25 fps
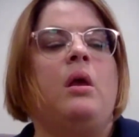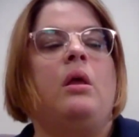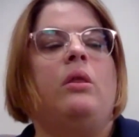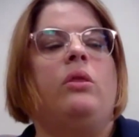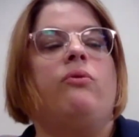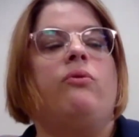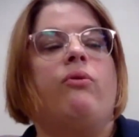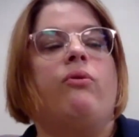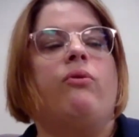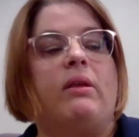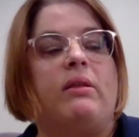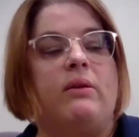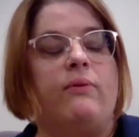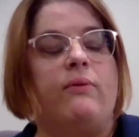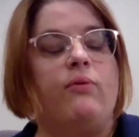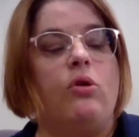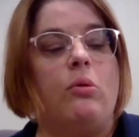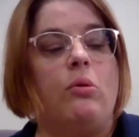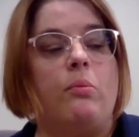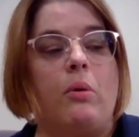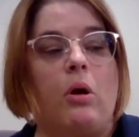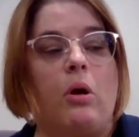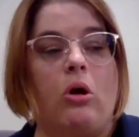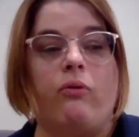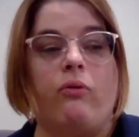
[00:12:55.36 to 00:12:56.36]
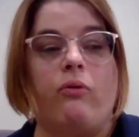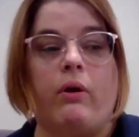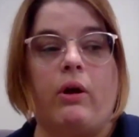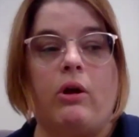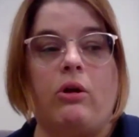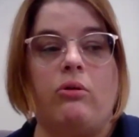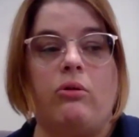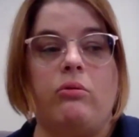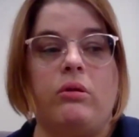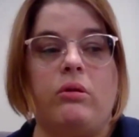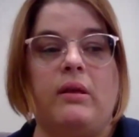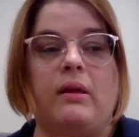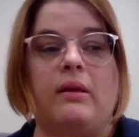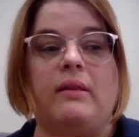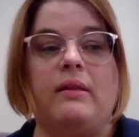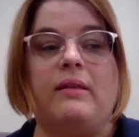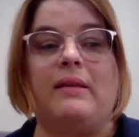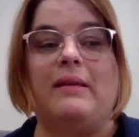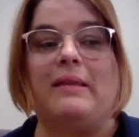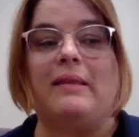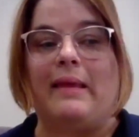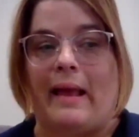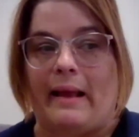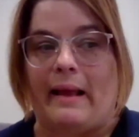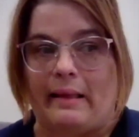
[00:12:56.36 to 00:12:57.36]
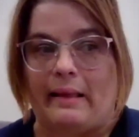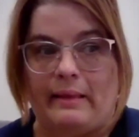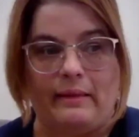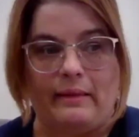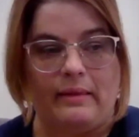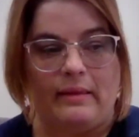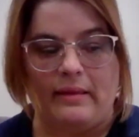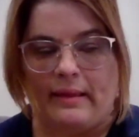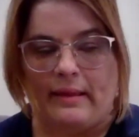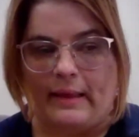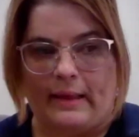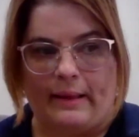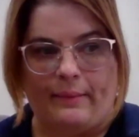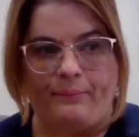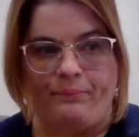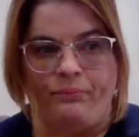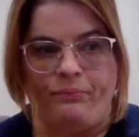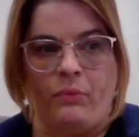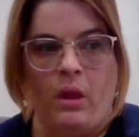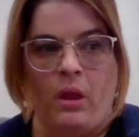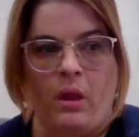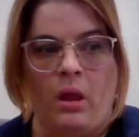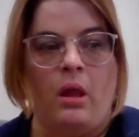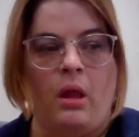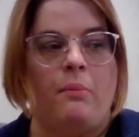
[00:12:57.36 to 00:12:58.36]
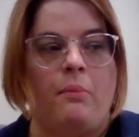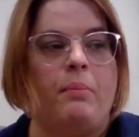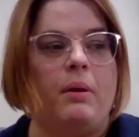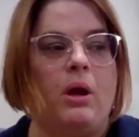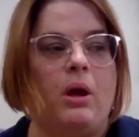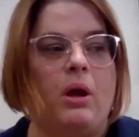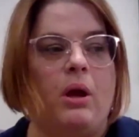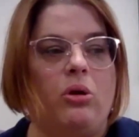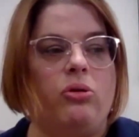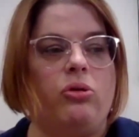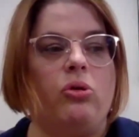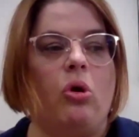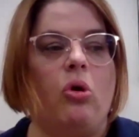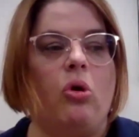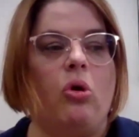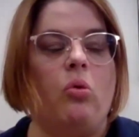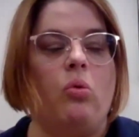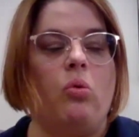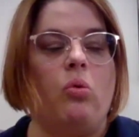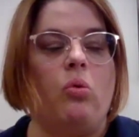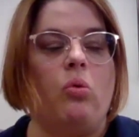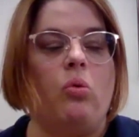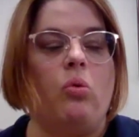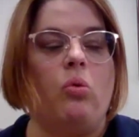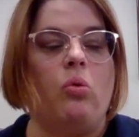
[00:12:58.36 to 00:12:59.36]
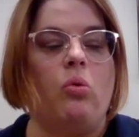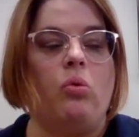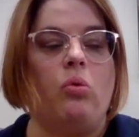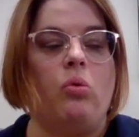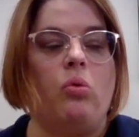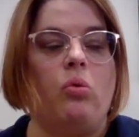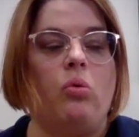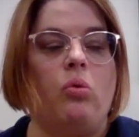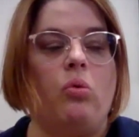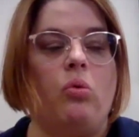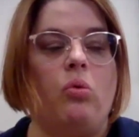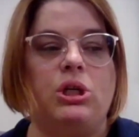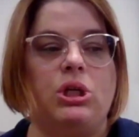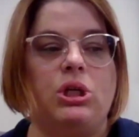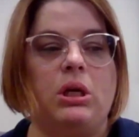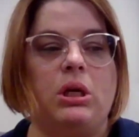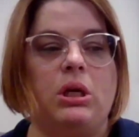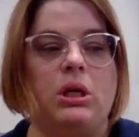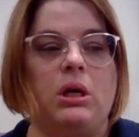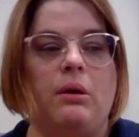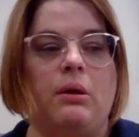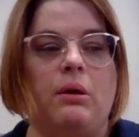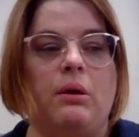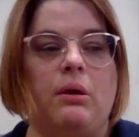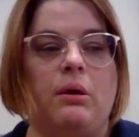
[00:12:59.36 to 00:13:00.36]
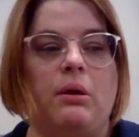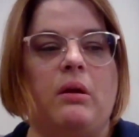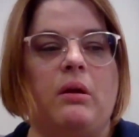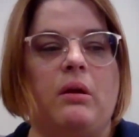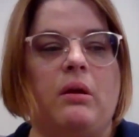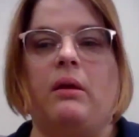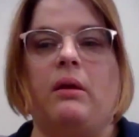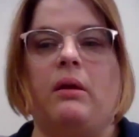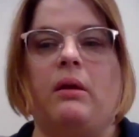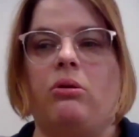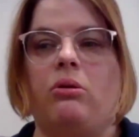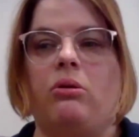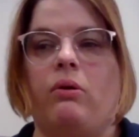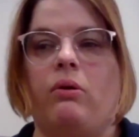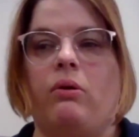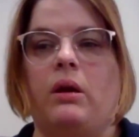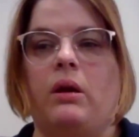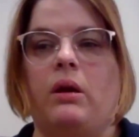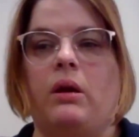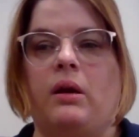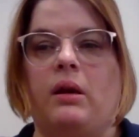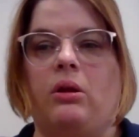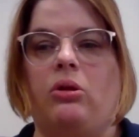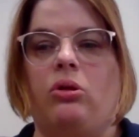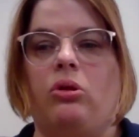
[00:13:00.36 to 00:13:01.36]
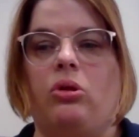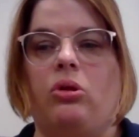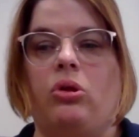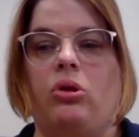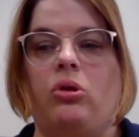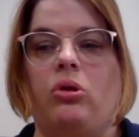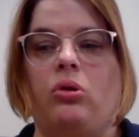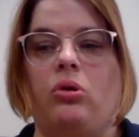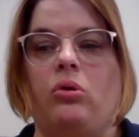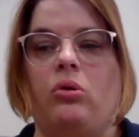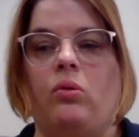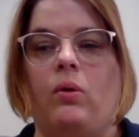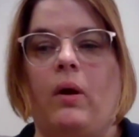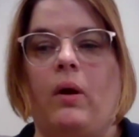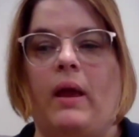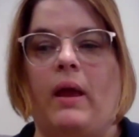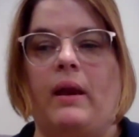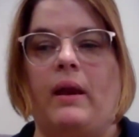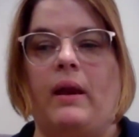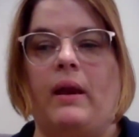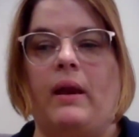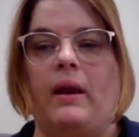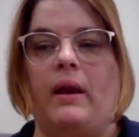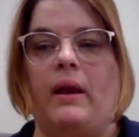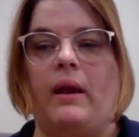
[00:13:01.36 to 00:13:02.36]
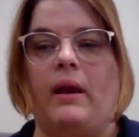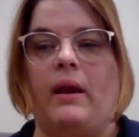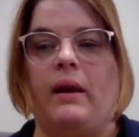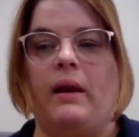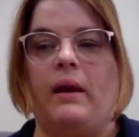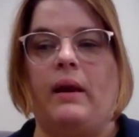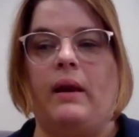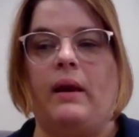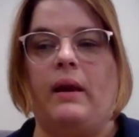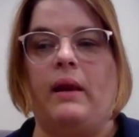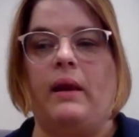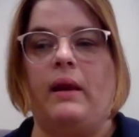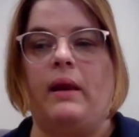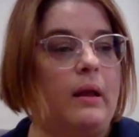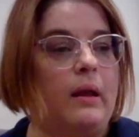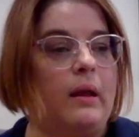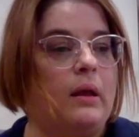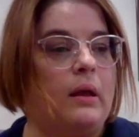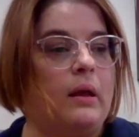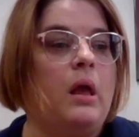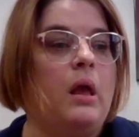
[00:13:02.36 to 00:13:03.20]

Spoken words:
The rest of your mock record stays exactly the same. Because you're only changing numbers, it can be integrated into any OPEC.